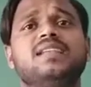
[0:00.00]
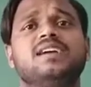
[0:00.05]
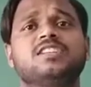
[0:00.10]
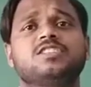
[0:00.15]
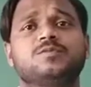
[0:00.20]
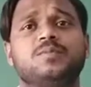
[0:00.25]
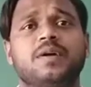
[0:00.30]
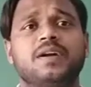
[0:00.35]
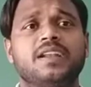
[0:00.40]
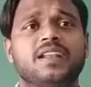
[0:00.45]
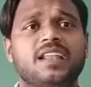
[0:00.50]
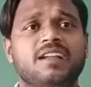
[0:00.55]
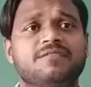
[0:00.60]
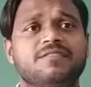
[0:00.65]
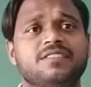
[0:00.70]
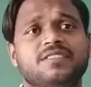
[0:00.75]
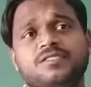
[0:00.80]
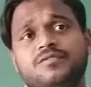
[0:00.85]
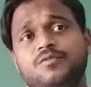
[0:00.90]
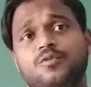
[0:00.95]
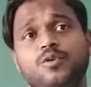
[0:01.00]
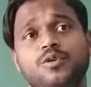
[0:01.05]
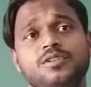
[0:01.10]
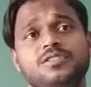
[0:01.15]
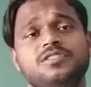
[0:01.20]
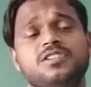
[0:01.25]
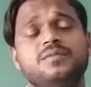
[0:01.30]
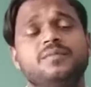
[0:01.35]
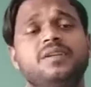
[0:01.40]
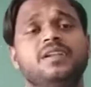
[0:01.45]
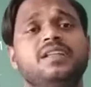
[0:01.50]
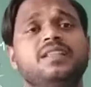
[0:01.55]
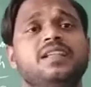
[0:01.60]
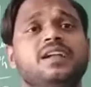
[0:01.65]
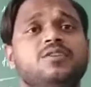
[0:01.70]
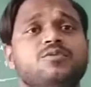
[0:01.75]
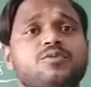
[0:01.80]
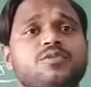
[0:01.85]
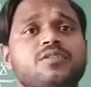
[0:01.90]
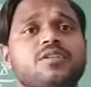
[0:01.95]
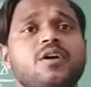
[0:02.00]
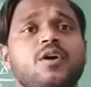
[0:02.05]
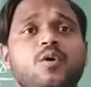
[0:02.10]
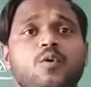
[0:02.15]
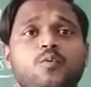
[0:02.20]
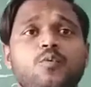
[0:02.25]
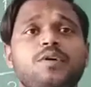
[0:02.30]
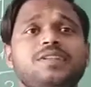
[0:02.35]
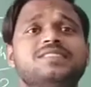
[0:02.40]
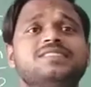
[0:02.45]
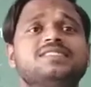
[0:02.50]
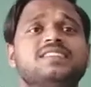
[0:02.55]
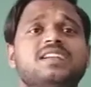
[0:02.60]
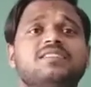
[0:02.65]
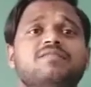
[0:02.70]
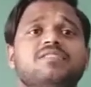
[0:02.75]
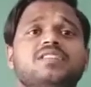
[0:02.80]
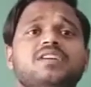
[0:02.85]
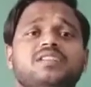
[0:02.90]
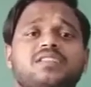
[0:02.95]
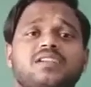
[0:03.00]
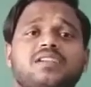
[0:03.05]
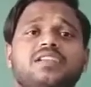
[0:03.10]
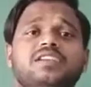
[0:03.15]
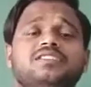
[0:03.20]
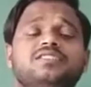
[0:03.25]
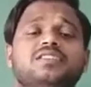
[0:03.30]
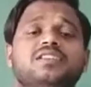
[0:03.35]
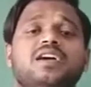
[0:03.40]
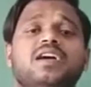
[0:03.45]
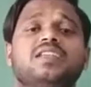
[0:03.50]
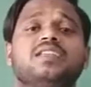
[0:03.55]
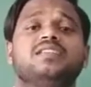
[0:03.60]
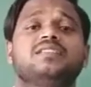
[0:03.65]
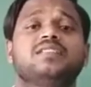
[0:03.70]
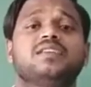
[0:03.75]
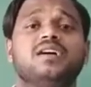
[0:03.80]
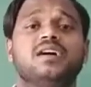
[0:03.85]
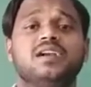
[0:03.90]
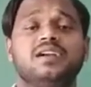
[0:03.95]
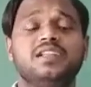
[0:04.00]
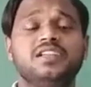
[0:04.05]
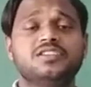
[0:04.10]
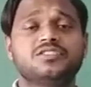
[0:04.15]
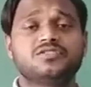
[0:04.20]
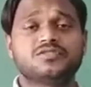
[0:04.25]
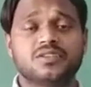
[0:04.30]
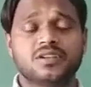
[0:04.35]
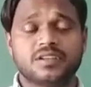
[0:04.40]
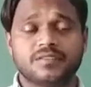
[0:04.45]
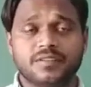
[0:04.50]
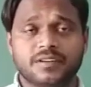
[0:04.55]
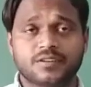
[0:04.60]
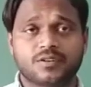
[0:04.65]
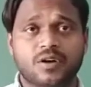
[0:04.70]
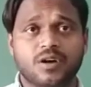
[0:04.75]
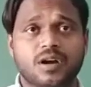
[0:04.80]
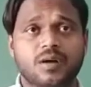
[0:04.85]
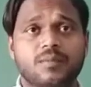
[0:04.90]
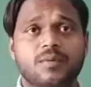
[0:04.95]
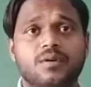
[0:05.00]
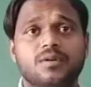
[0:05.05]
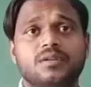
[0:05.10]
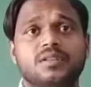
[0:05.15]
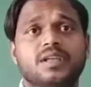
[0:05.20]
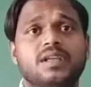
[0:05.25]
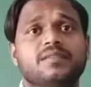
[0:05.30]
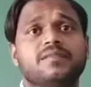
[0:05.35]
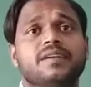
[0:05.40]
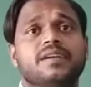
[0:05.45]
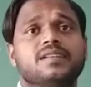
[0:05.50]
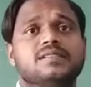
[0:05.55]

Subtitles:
large party left in the whole Germany that could withstand with the other nation. And in the additional, if I talk about, then we